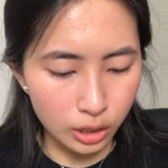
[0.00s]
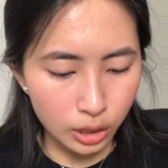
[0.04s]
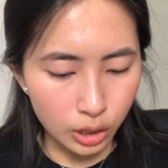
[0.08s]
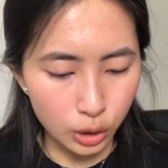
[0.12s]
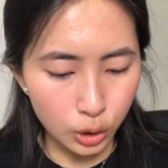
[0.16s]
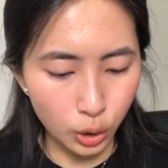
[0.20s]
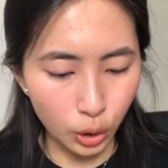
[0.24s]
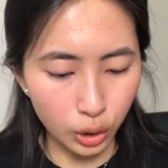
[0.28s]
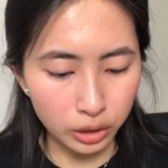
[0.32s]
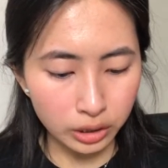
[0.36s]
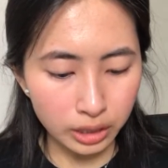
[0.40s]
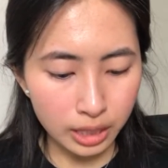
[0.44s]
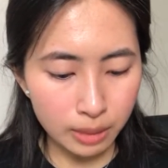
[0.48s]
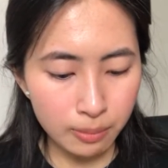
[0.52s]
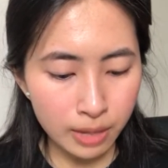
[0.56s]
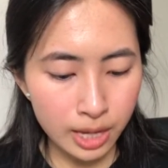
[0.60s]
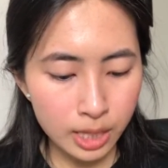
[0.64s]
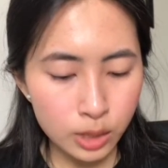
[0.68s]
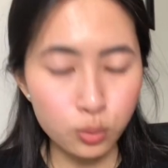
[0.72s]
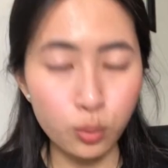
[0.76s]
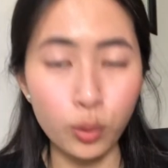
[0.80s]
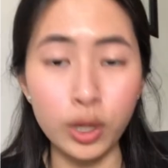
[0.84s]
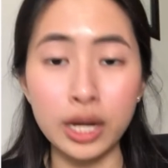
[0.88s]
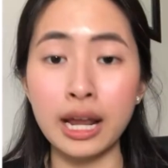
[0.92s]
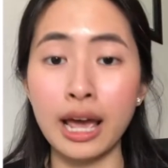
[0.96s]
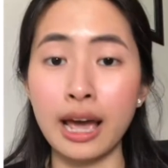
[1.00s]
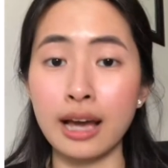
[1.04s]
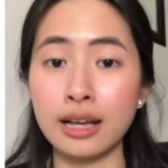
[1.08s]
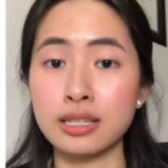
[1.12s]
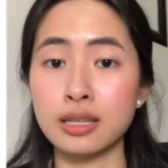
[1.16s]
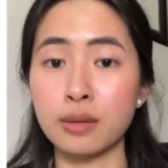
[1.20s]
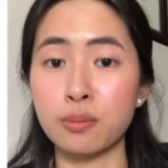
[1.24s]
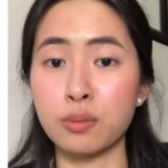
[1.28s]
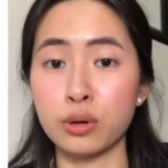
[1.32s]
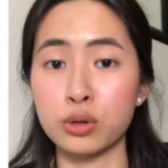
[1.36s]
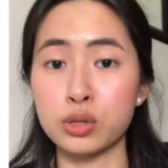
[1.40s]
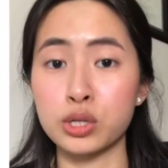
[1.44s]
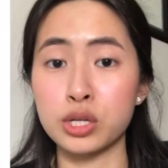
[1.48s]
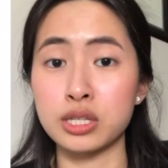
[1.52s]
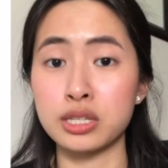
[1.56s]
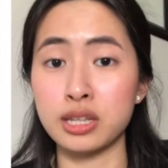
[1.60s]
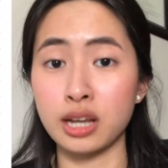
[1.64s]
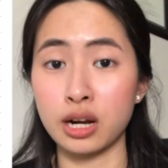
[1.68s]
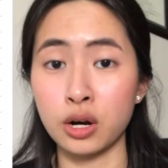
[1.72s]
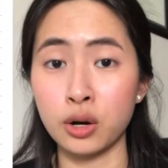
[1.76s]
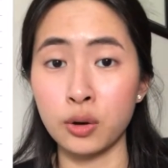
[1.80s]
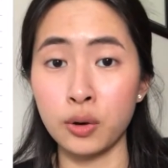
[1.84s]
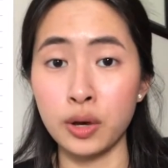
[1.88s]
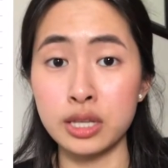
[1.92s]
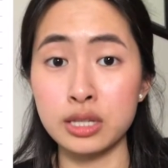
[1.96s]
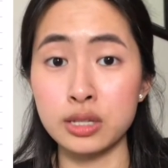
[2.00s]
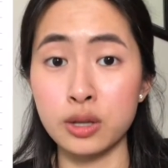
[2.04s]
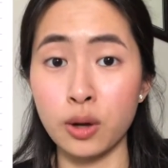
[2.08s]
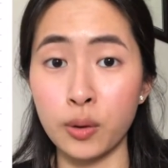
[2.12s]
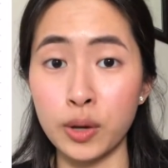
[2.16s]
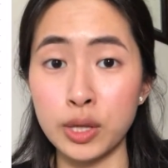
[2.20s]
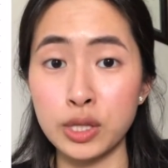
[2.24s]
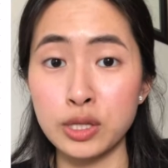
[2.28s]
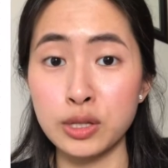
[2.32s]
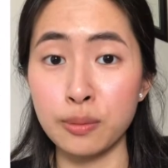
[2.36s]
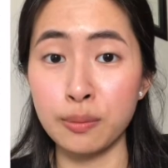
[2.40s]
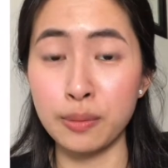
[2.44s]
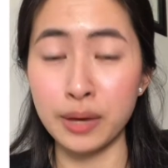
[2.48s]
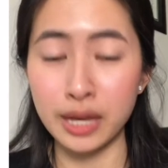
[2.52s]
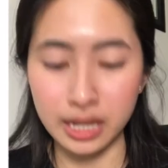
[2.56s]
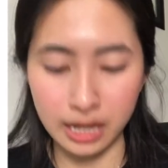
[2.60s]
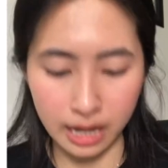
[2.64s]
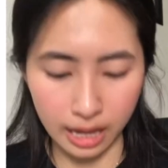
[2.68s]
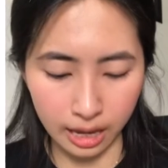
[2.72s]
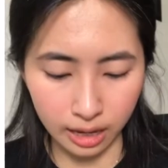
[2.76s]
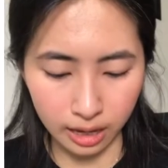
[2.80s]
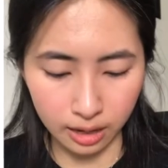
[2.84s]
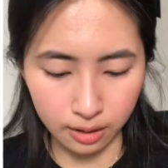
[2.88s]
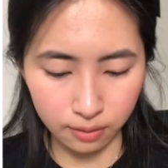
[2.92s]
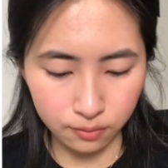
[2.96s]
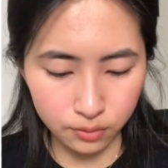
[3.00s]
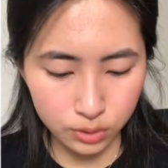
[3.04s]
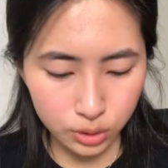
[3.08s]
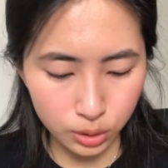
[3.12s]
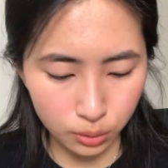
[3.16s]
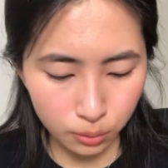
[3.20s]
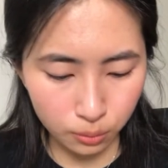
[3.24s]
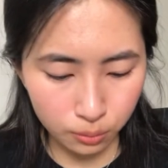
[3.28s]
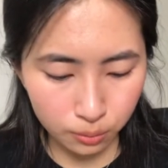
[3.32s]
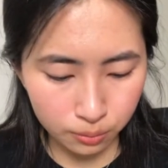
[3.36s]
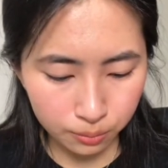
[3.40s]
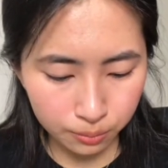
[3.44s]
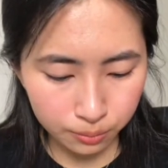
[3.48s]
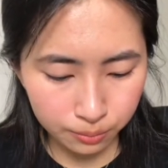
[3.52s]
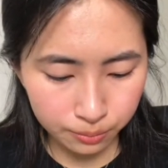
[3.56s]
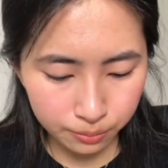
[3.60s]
your limit when x approaches 0 is going to be negative 2.